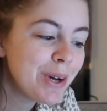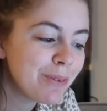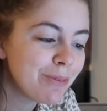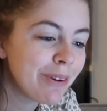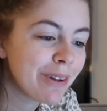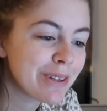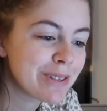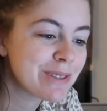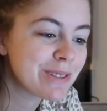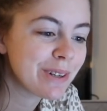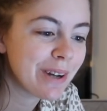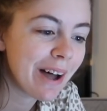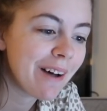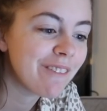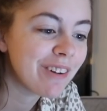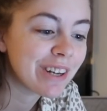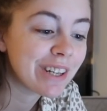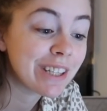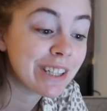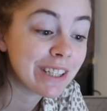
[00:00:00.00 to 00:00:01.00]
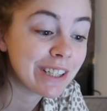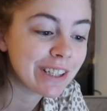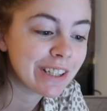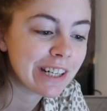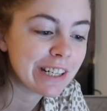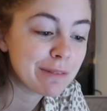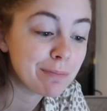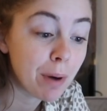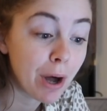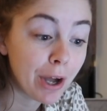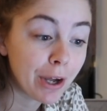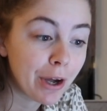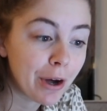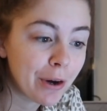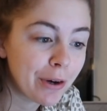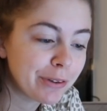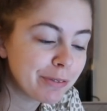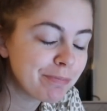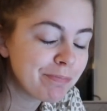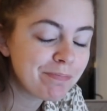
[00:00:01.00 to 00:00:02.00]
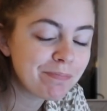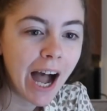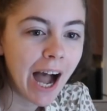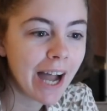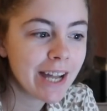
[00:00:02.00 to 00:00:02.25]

while I still have it here in my home.